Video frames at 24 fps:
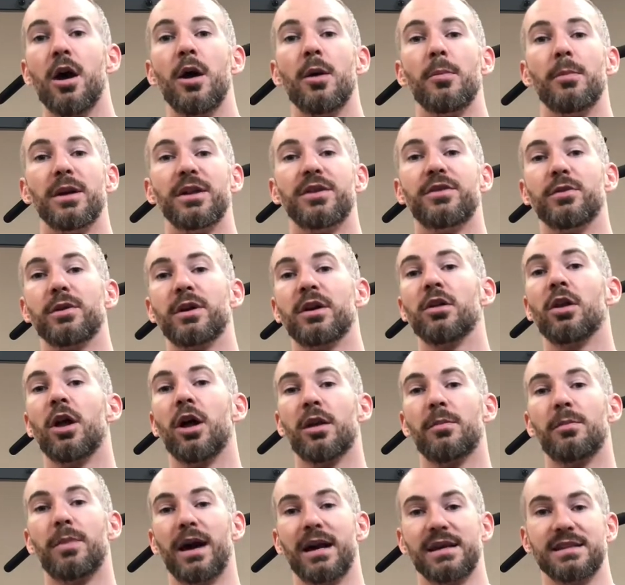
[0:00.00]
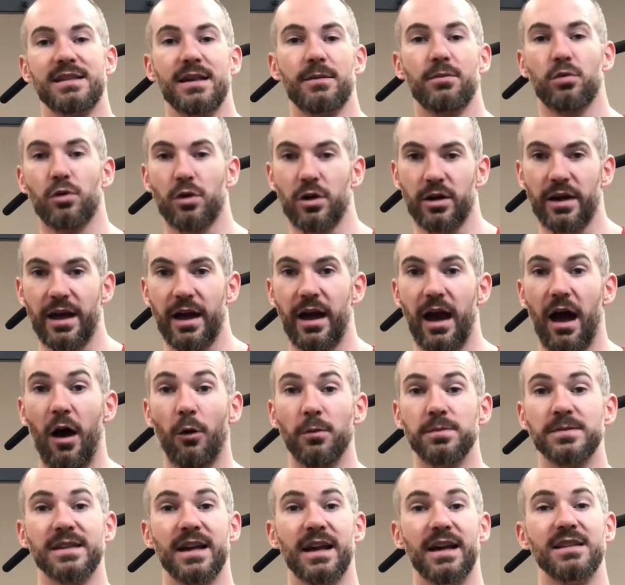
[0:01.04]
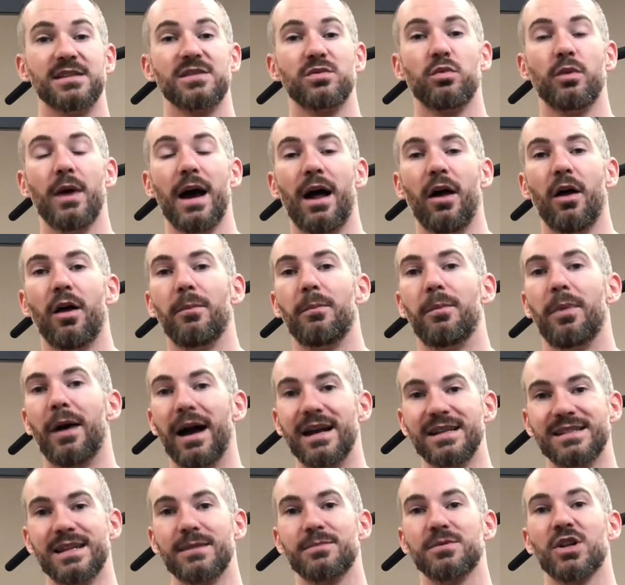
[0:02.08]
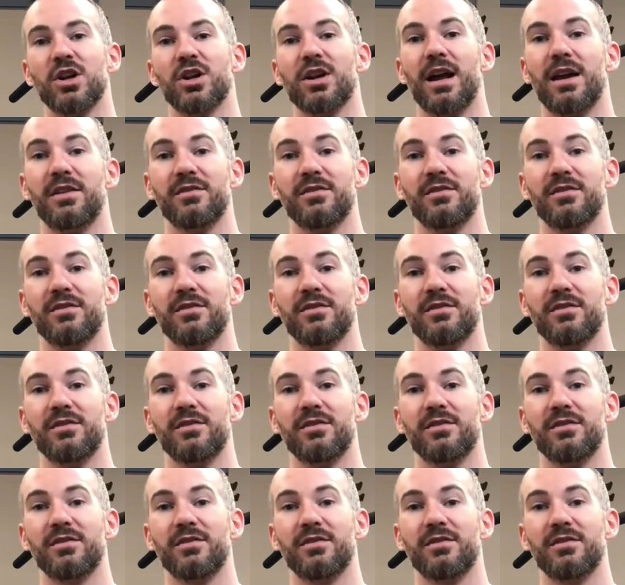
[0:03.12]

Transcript: but doing a lot of bicep work helps as well. Biceps are kind